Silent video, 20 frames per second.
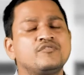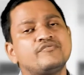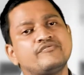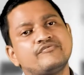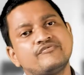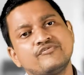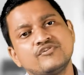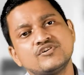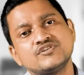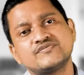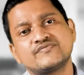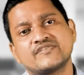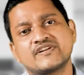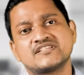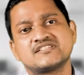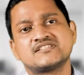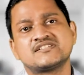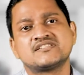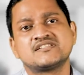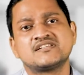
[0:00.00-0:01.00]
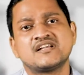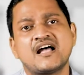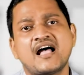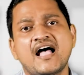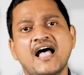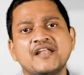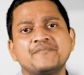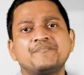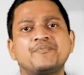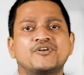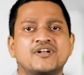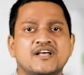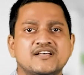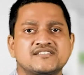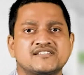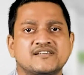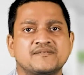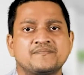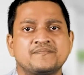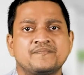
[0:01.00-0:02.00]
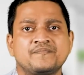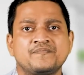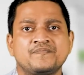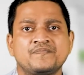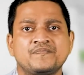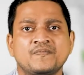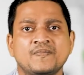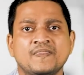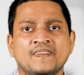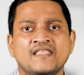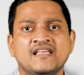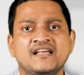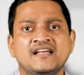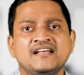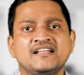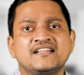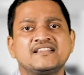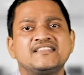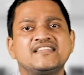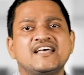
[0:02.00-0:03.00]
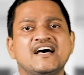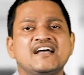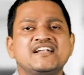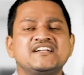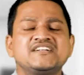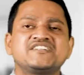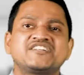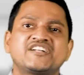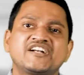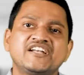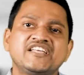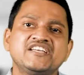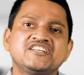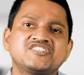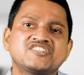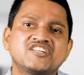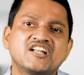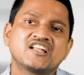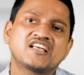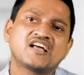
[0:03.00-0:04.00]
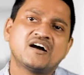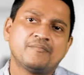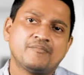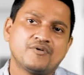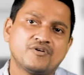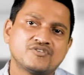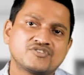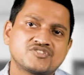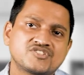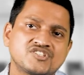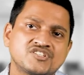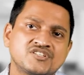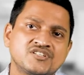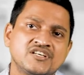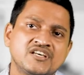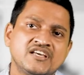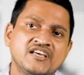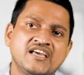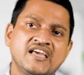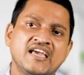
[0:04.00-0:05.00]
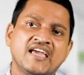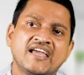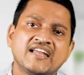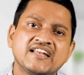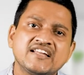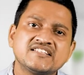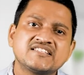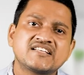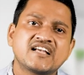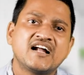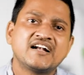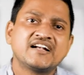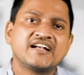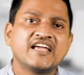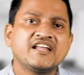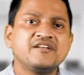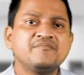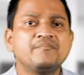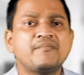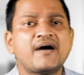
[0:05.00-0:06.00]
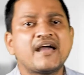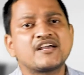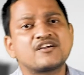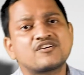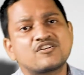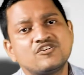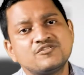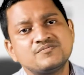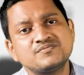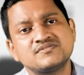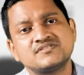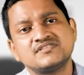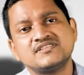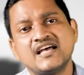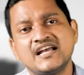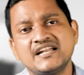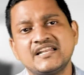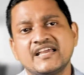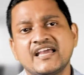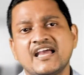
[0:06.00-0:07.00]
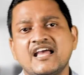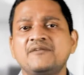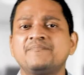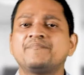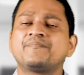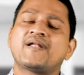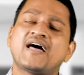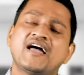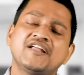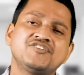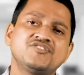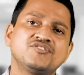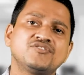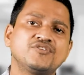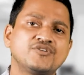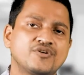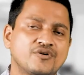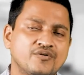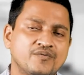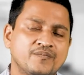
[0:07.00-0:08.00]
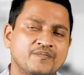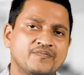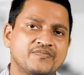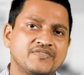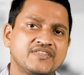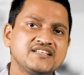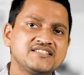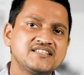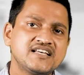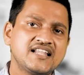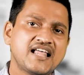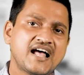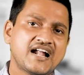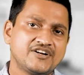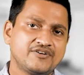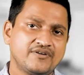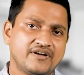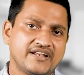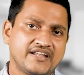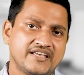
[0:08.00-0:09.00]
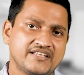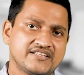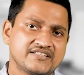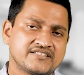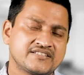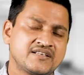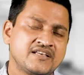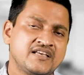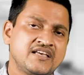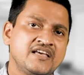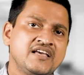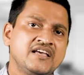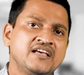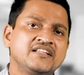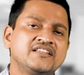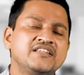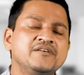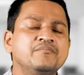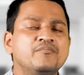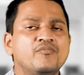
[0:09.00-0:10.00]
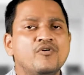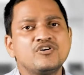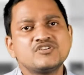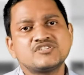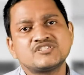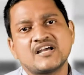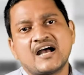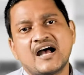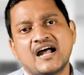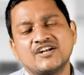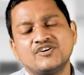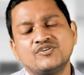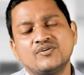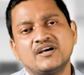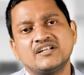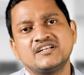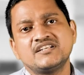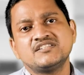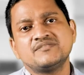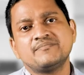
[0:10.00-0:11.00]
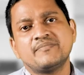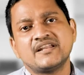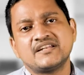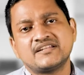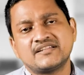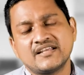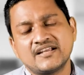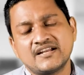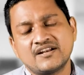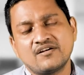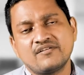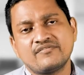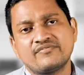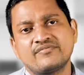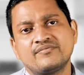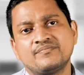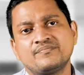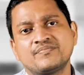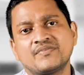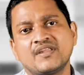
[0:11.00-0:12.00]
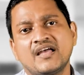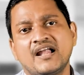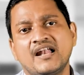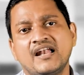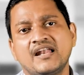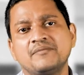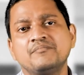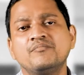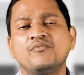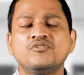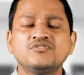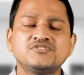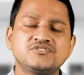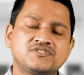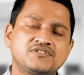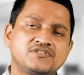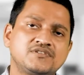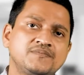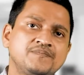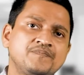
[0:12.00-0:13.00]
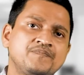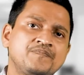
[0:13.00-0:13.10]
phosphorus and potassium than traditional compost. It is contain microbes that help plant to grow. These are the advantages. The most advantageous method of most